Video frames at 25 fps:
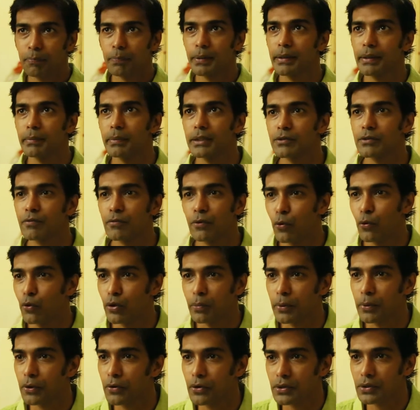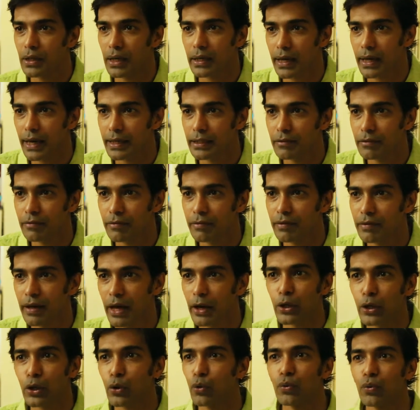pretty much flowed, because I
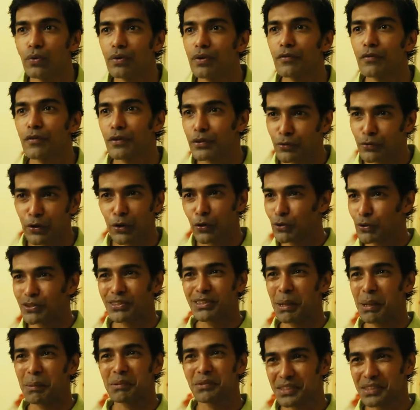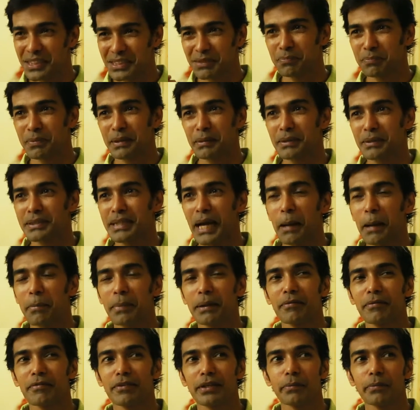don't know. It was one of those scripts that just pretty much
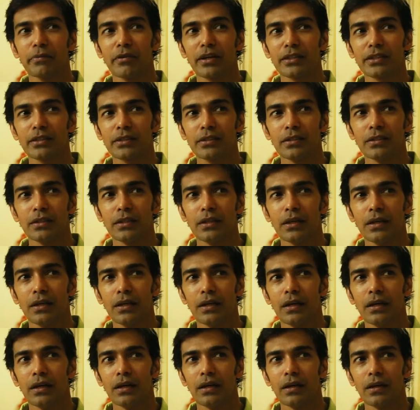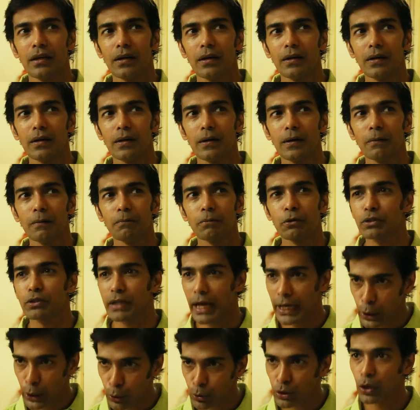happened pretty fast. Because
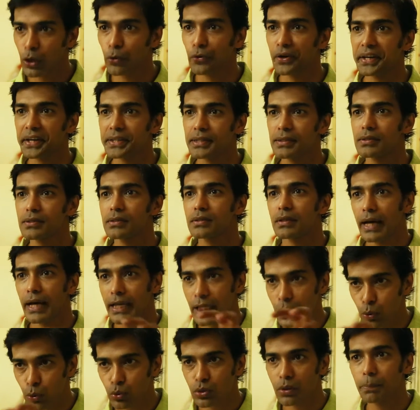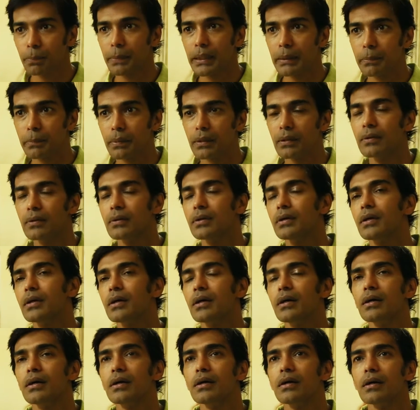I knew the locations, I knew the people.
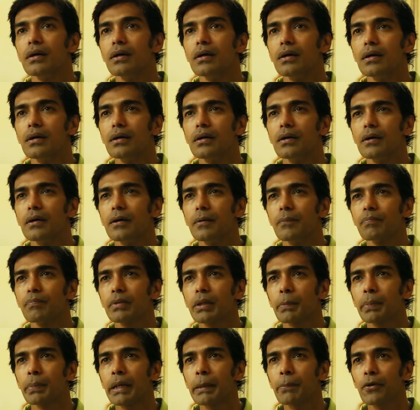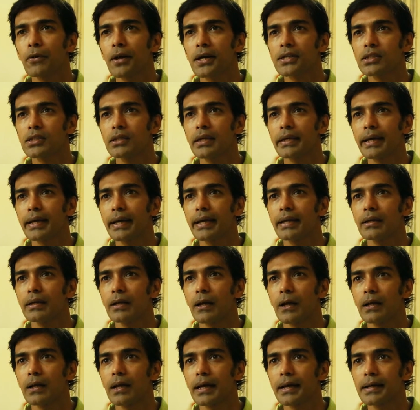Pre-production, again,
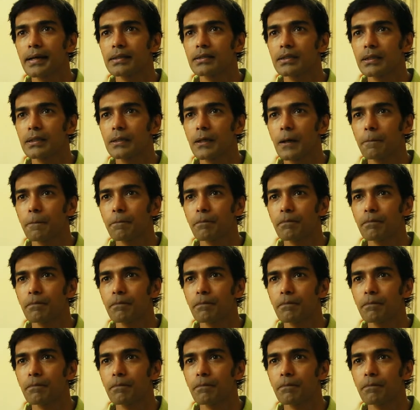like I said,